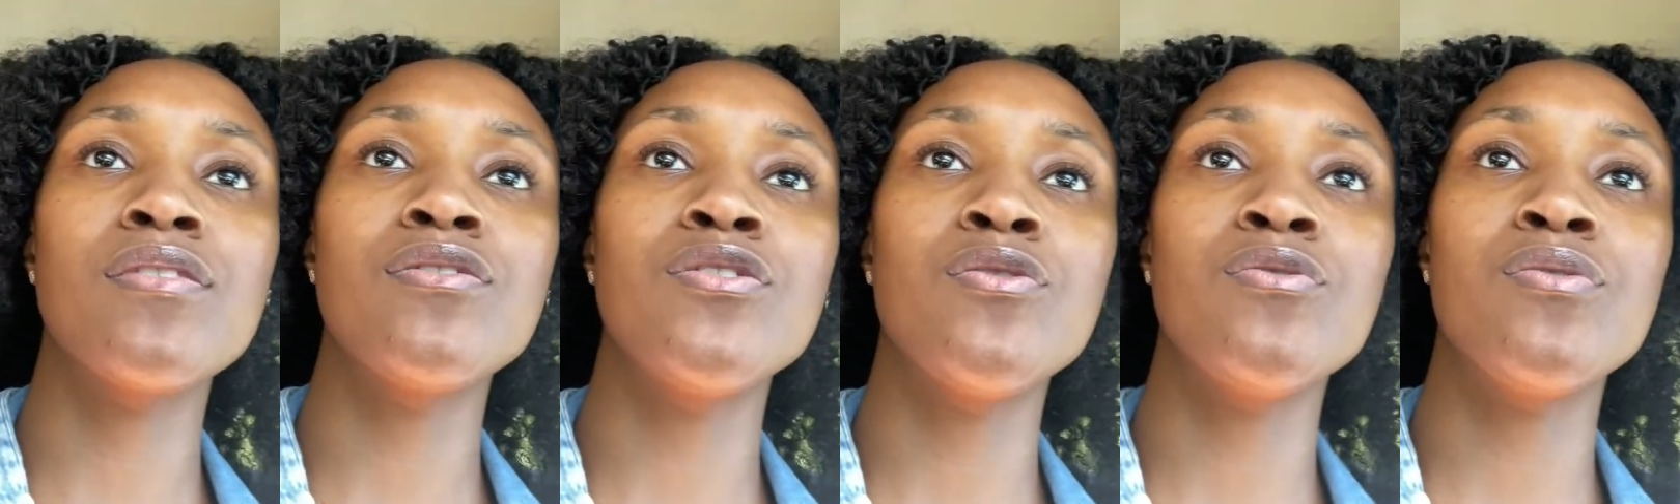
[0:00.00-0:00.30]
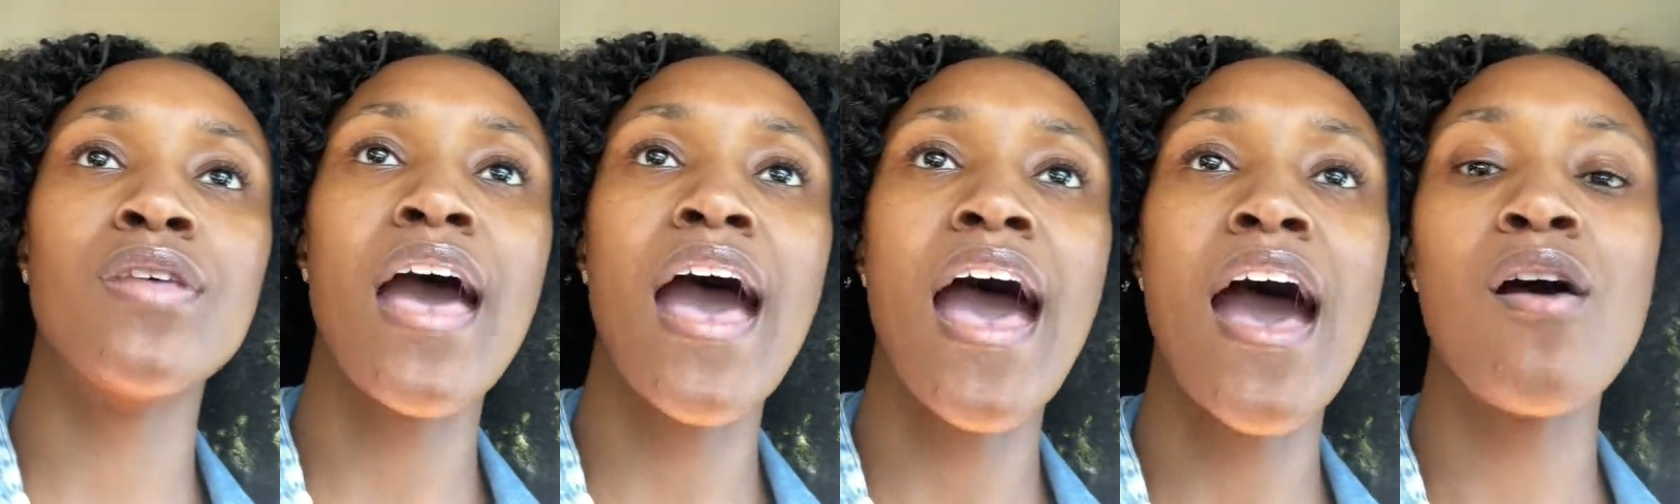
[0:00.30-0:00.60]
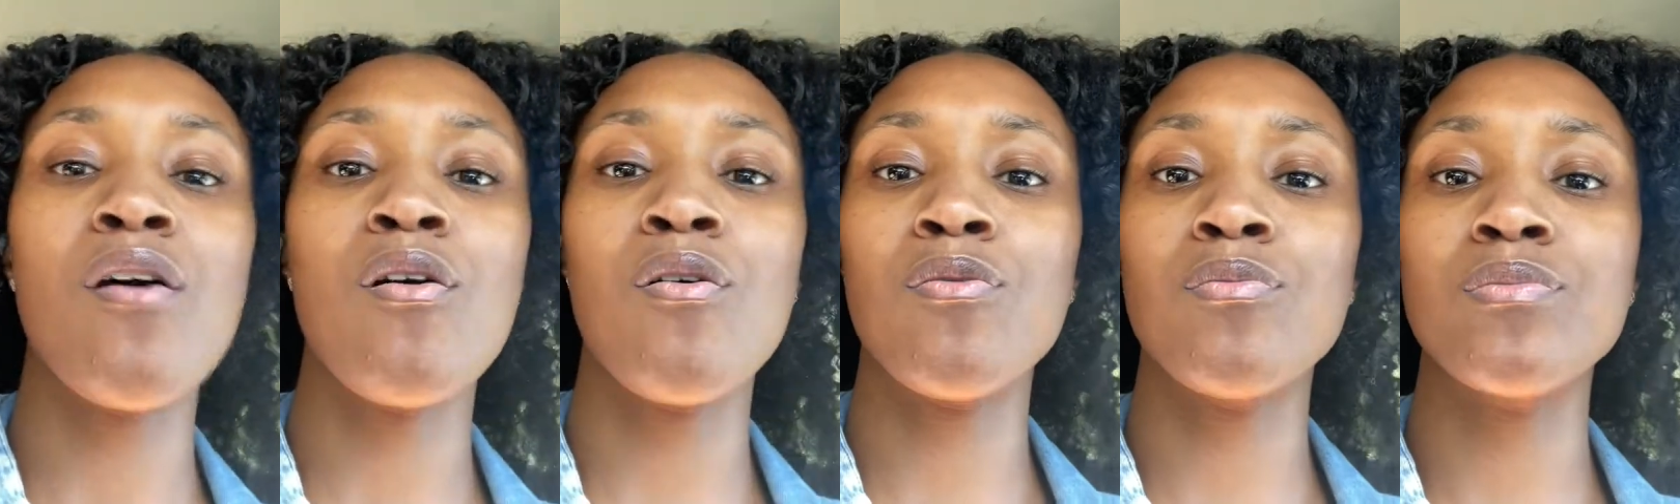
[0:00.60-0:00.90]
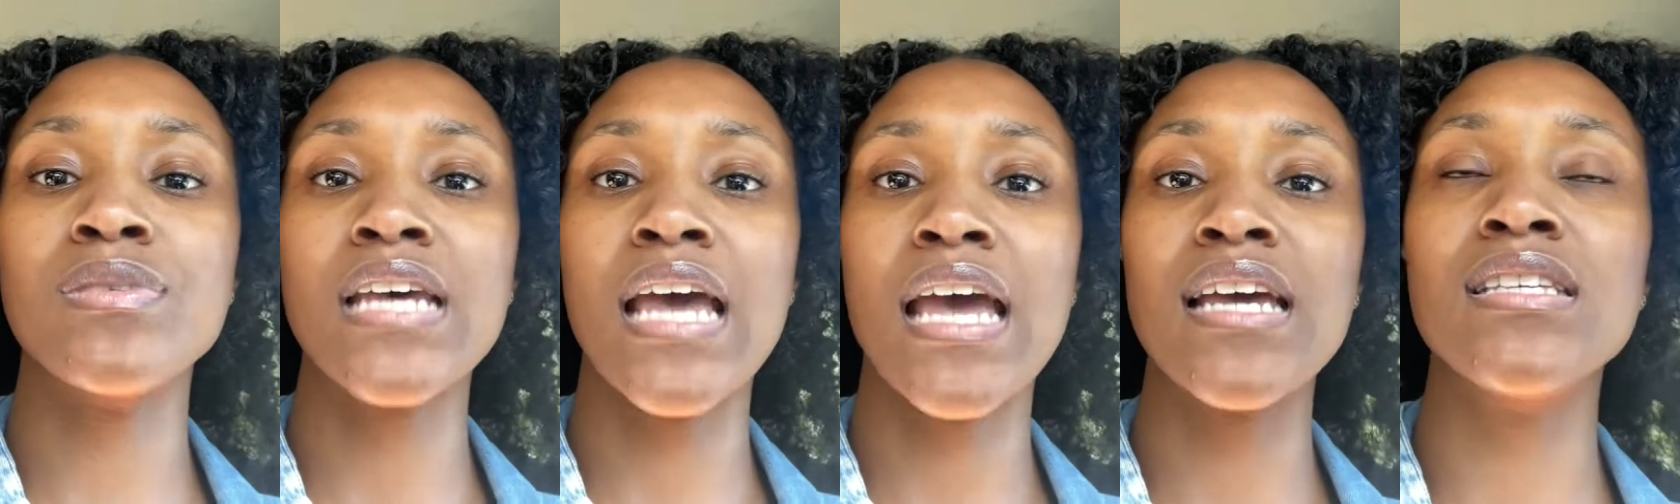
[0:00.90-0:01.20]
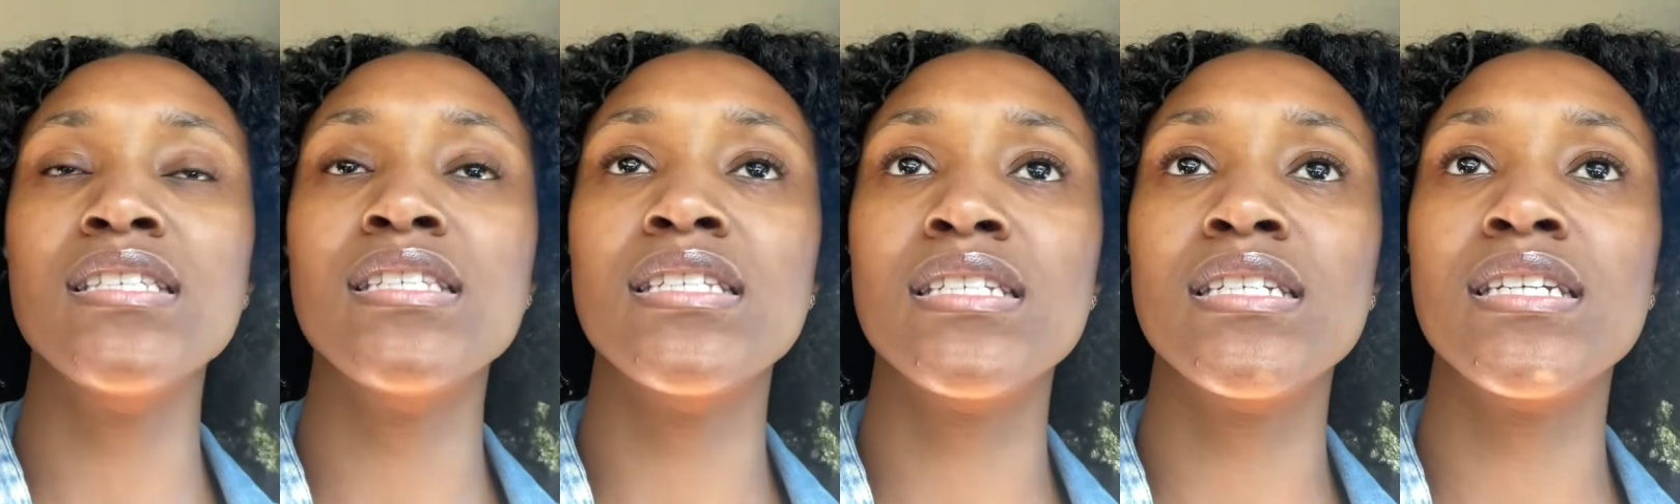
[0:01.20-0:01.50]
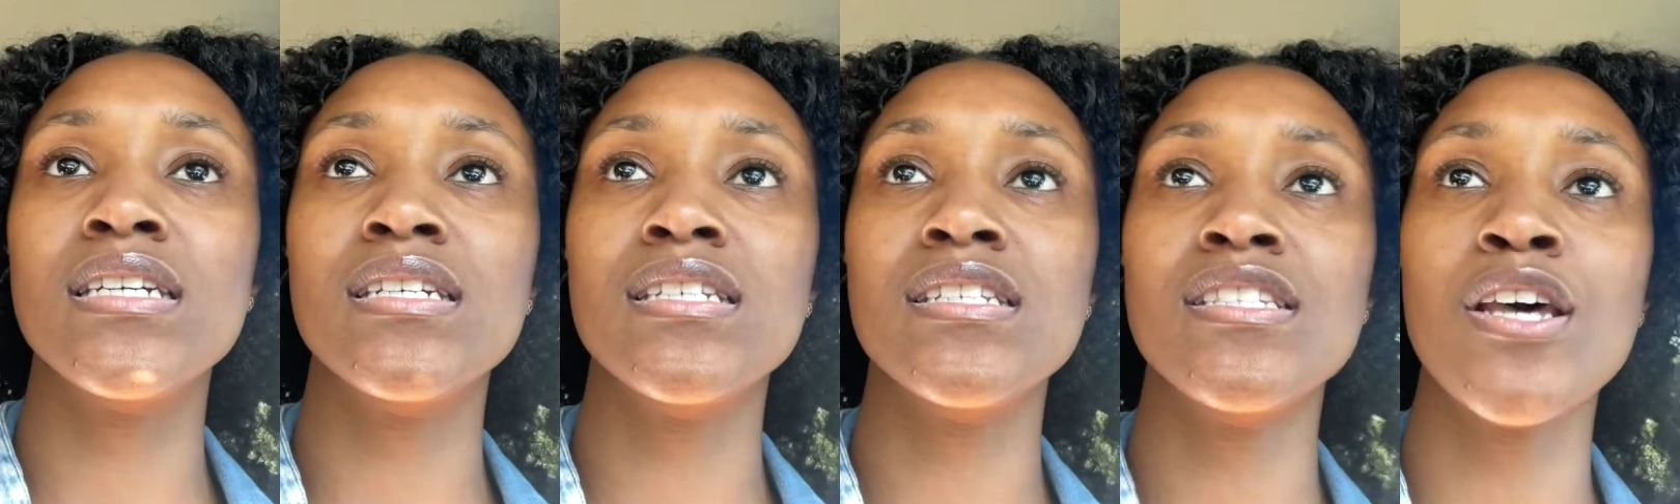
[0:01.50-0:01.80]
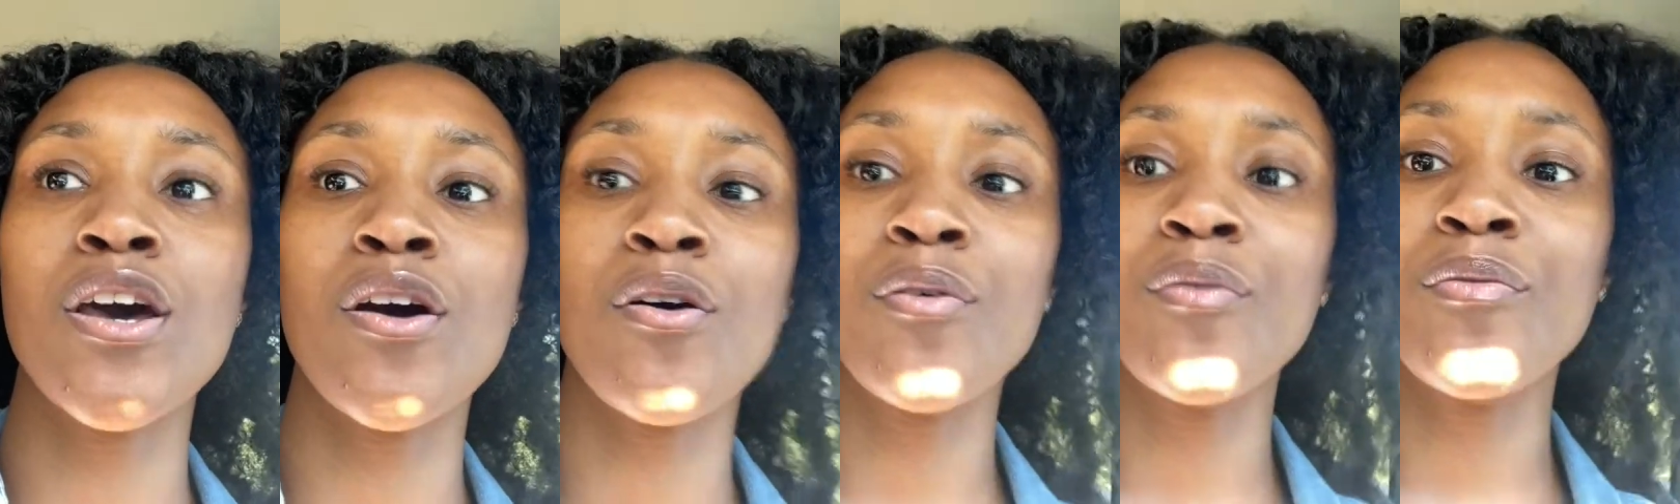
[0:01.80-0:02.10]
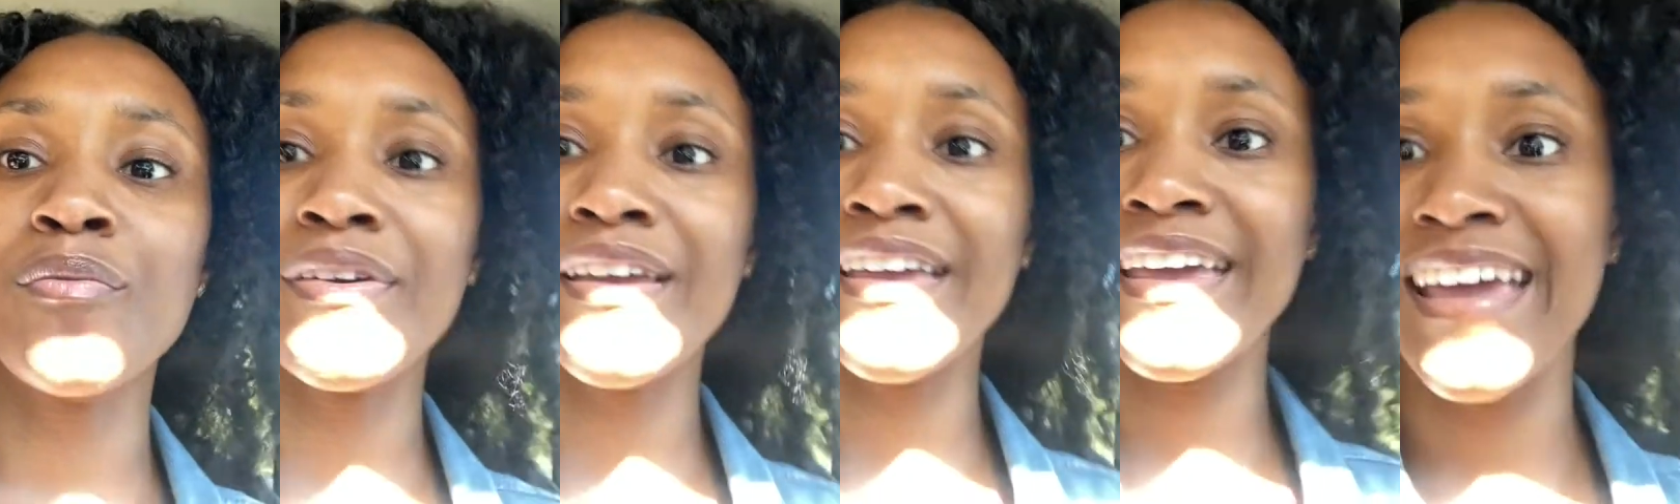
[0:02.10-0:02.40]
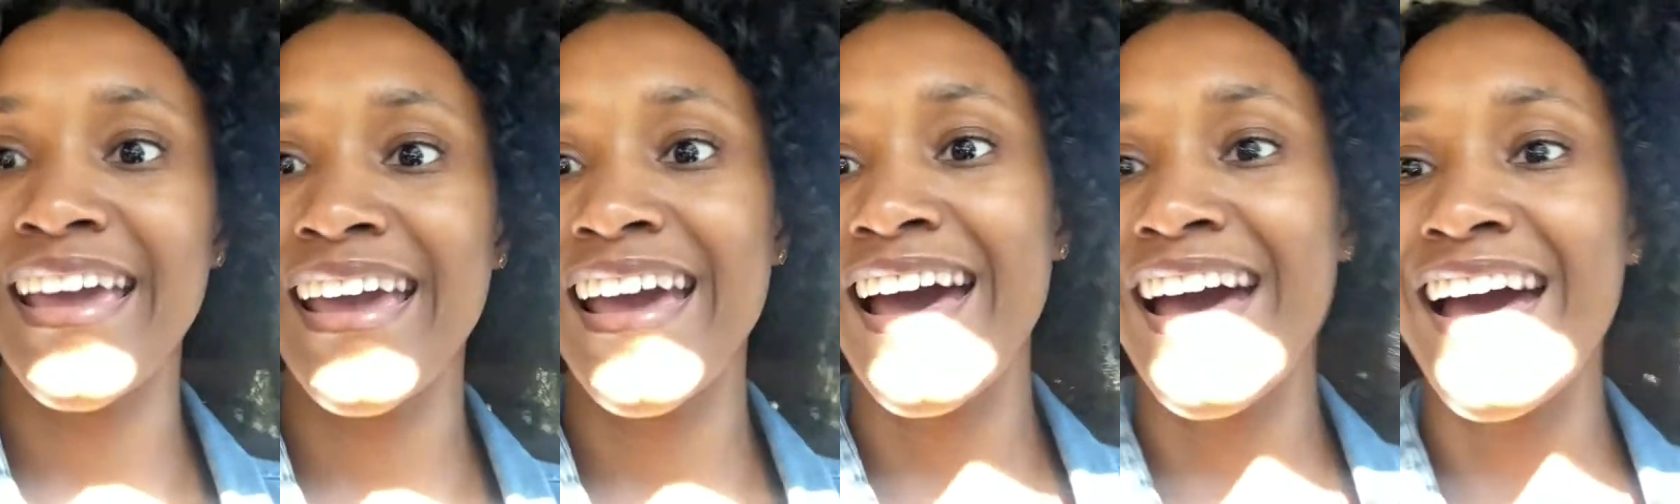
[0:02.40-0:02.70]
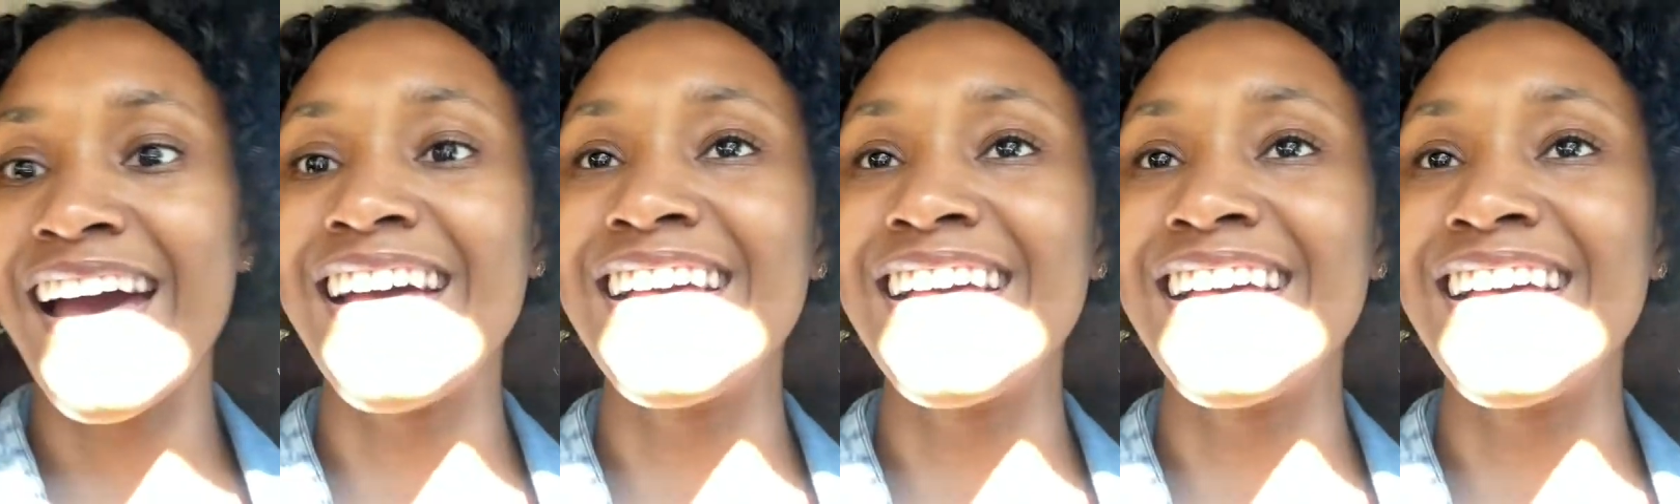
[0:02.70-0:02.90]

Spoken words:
do the at-home test. So yeah.